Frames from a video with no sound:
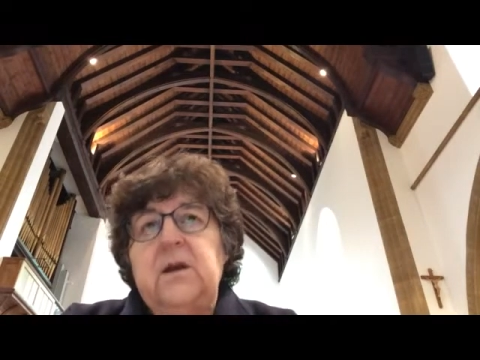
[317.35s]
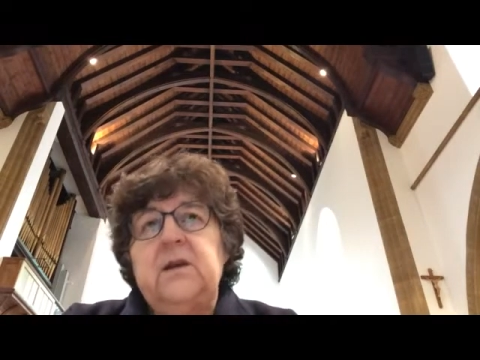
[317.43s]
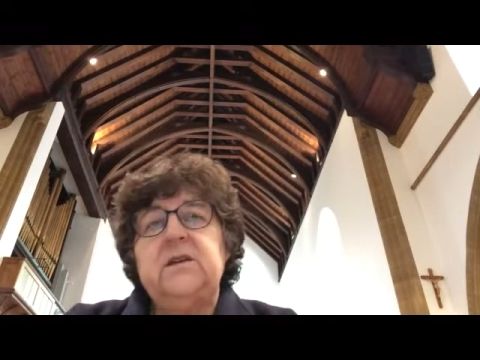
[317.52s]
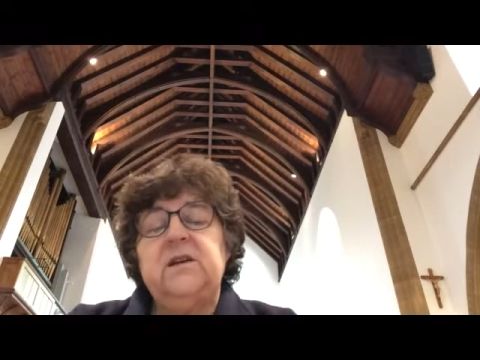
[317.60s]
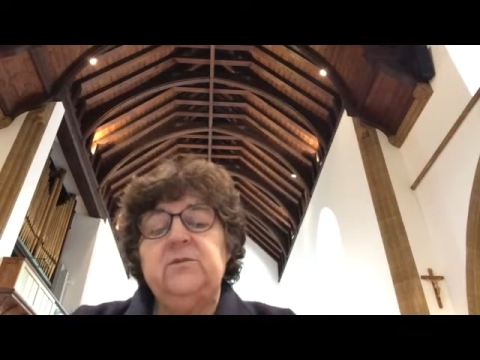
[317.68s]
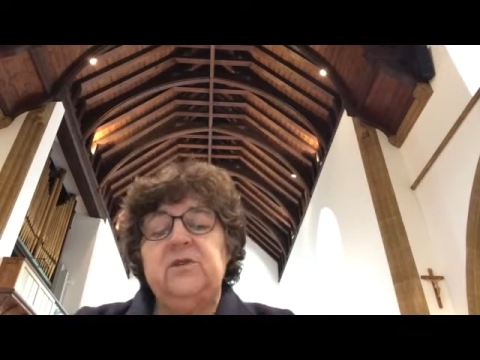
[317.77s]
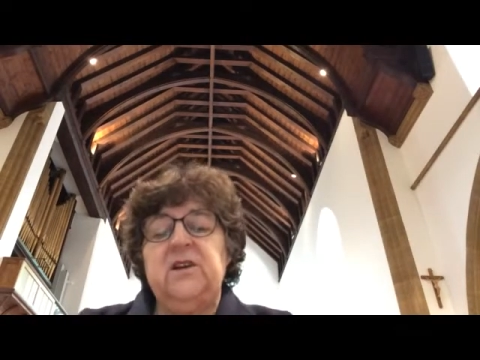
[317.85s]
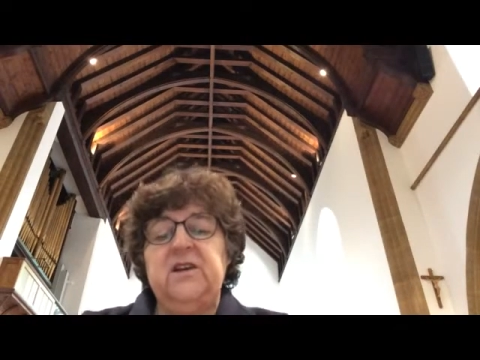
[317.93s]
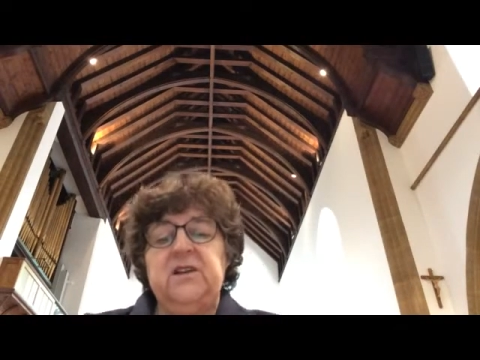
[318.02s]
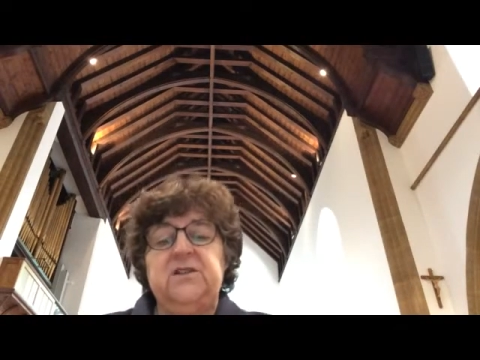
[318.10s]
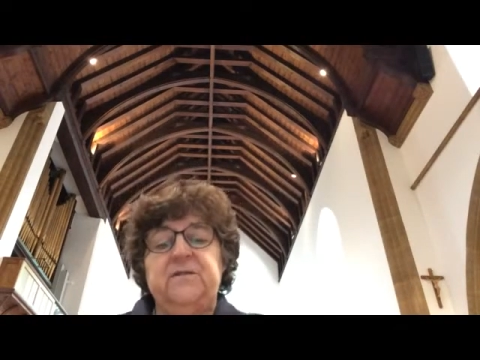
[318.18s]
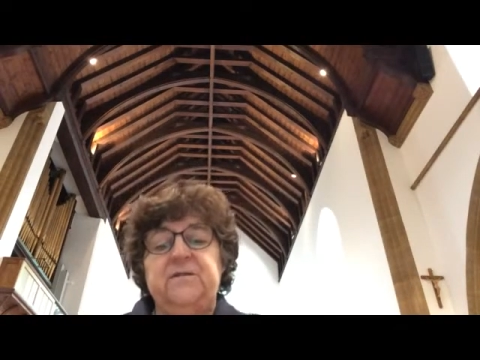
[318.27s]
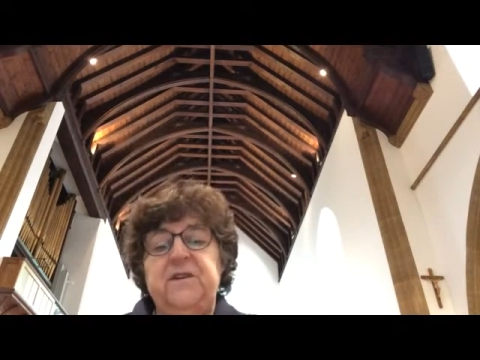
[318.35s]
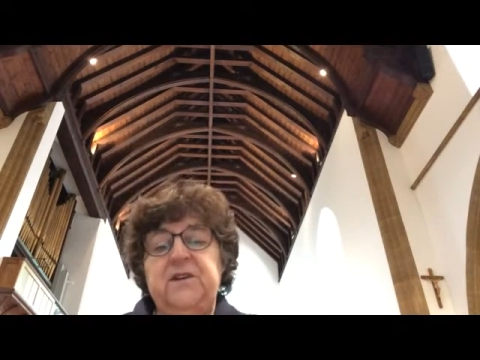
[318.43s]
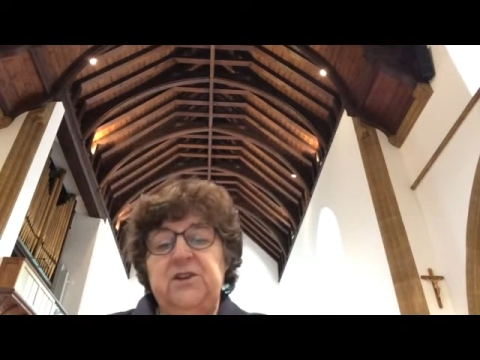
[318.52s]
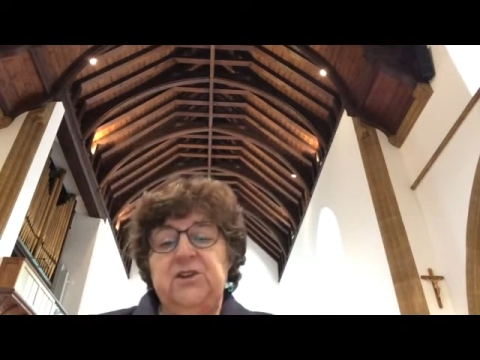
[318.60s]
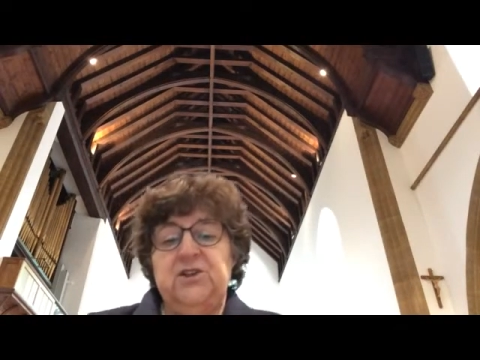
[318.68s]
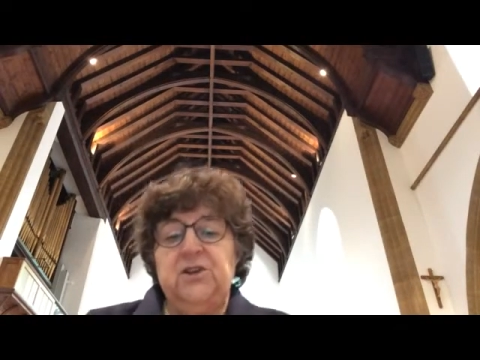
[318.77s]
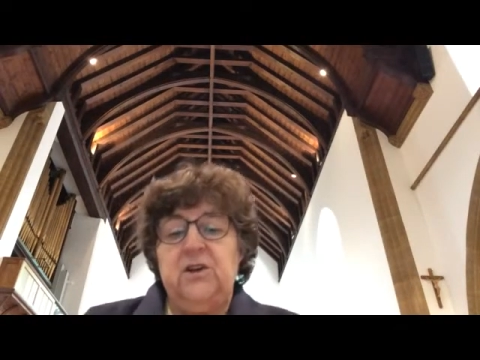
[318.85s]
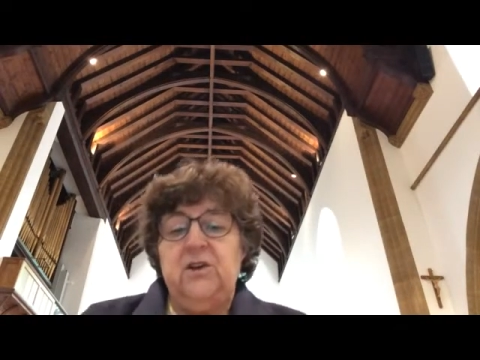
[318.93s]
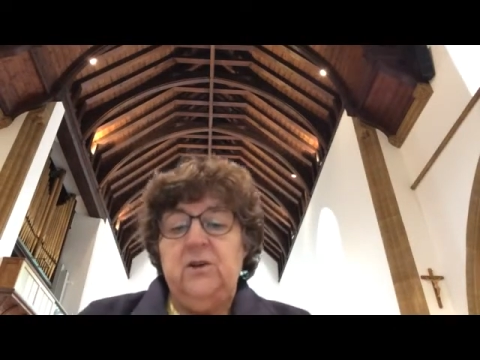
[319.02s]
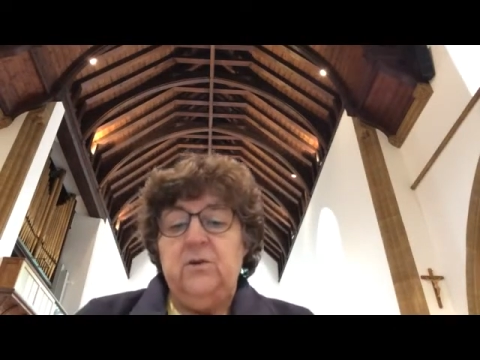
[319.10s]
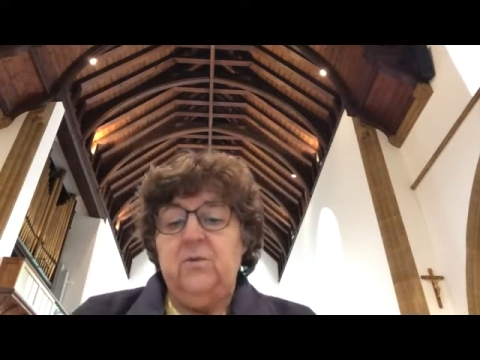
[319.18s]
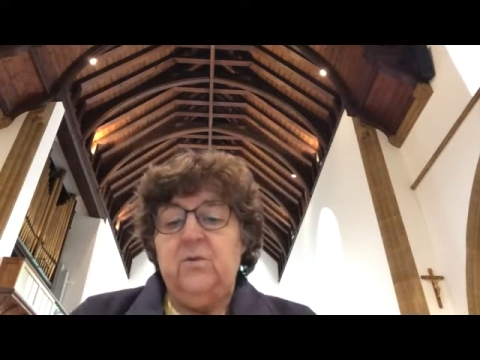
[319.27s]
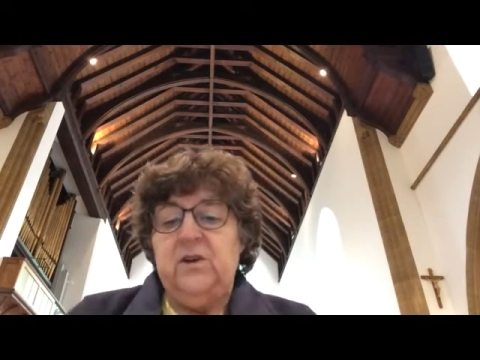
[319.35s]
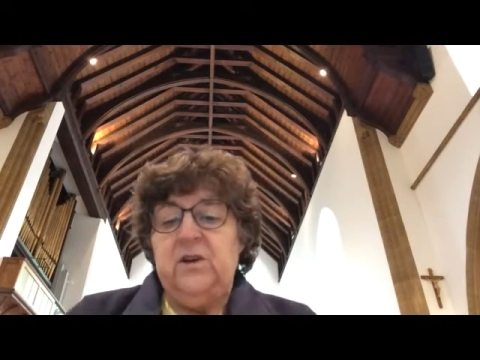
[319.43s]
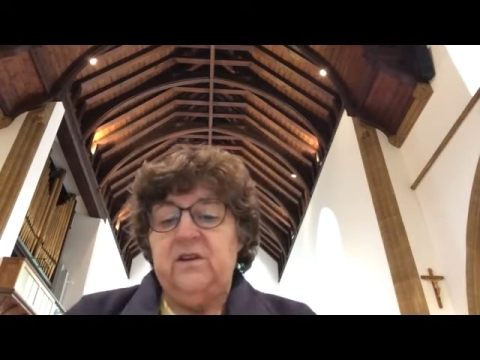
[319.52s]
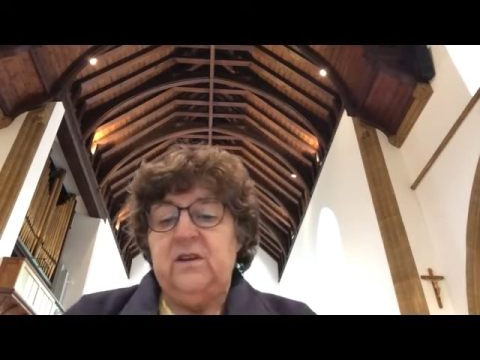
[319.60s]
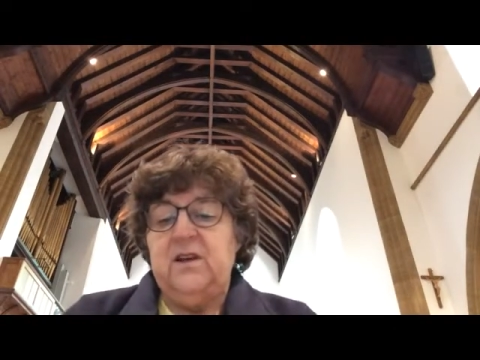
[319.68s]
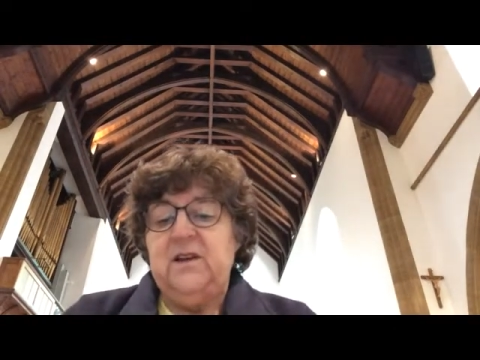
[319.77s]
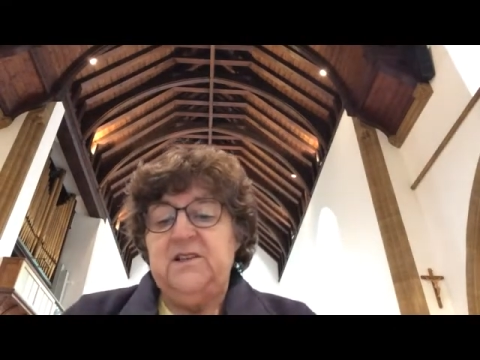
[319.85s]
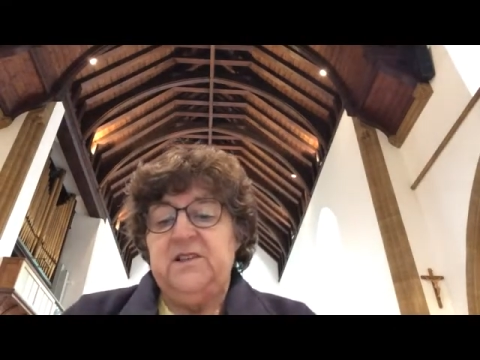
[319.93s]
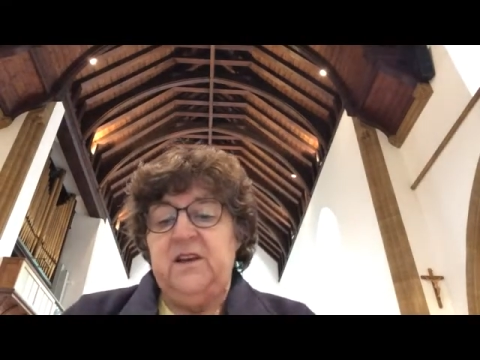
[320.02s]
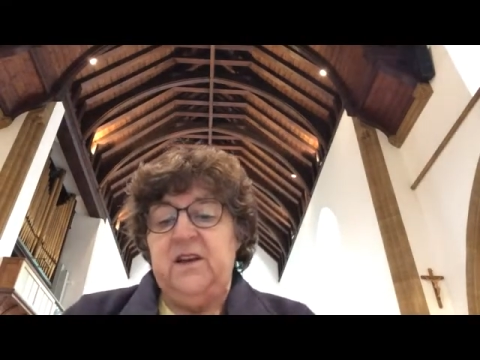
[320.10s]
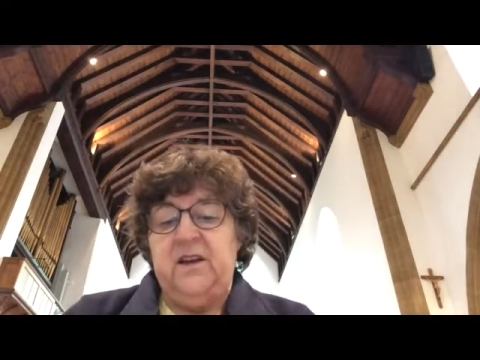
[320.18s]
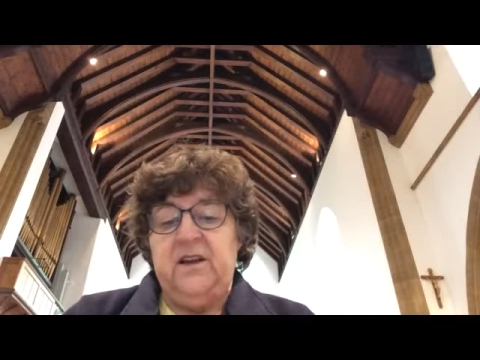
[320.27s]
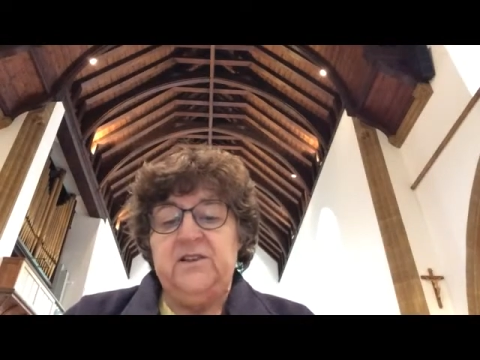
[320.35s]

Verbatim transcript: And I would like to finish with a litany.